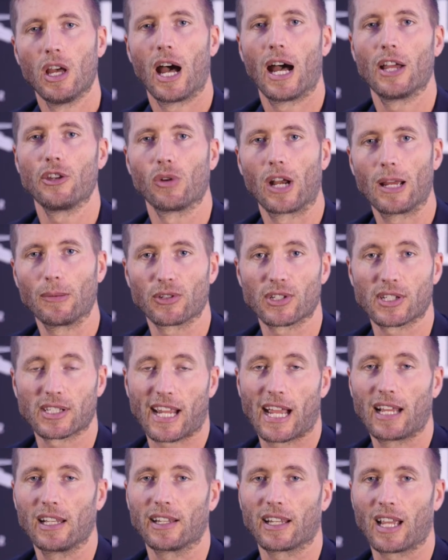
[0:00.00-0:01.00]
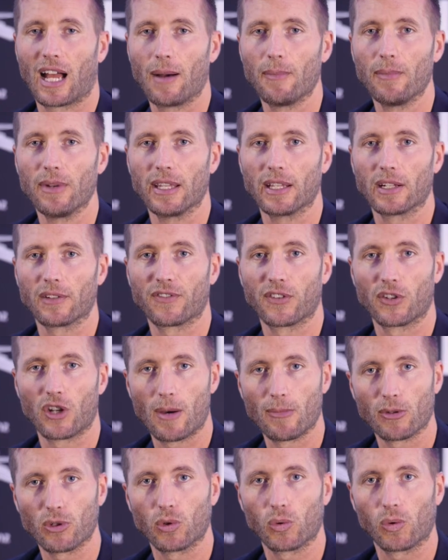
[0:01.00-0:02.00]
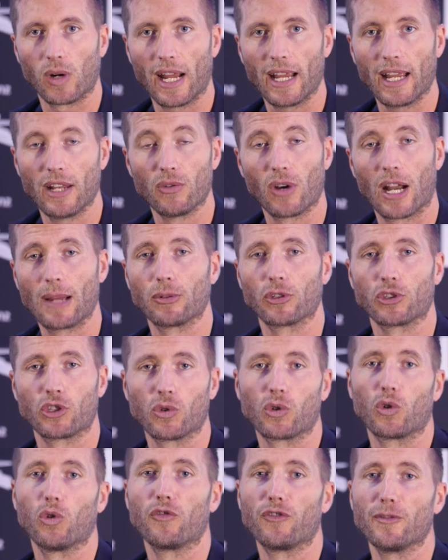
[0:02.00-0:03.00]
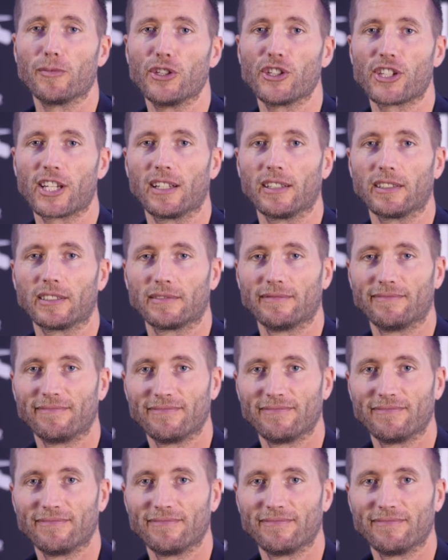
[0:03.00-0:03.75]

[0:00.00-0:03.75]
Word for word: uh, you're able to scale your company at a phenomenal rate and you're able to do it all from New Zealand